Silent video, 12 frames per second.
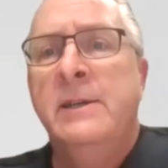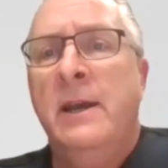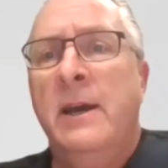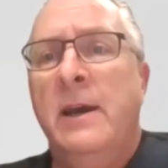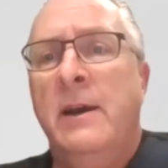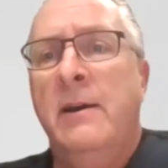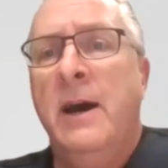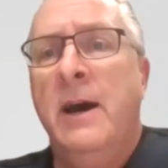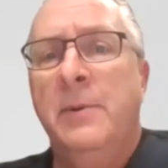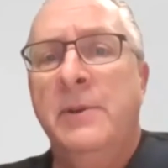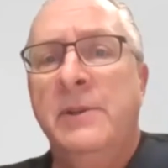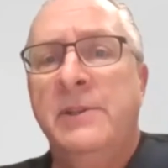
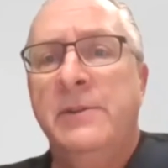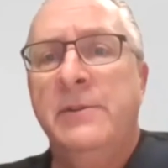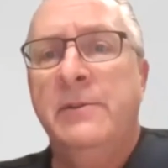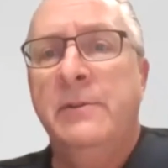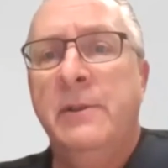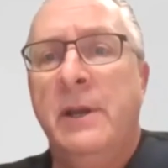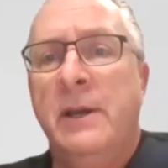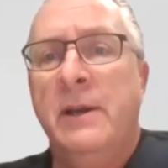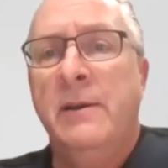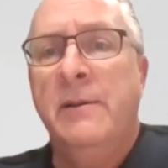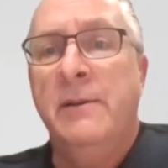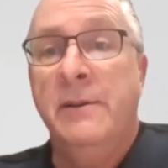up until
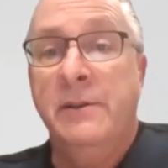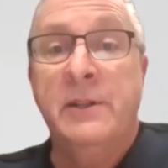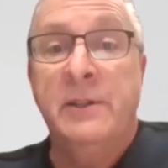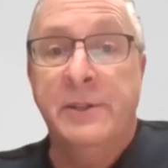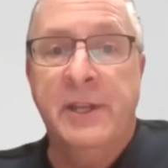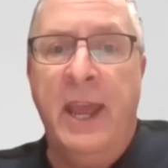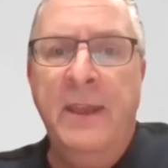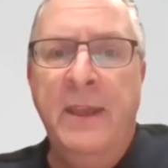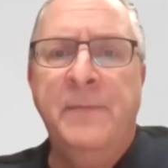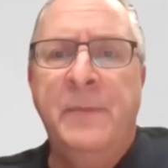today.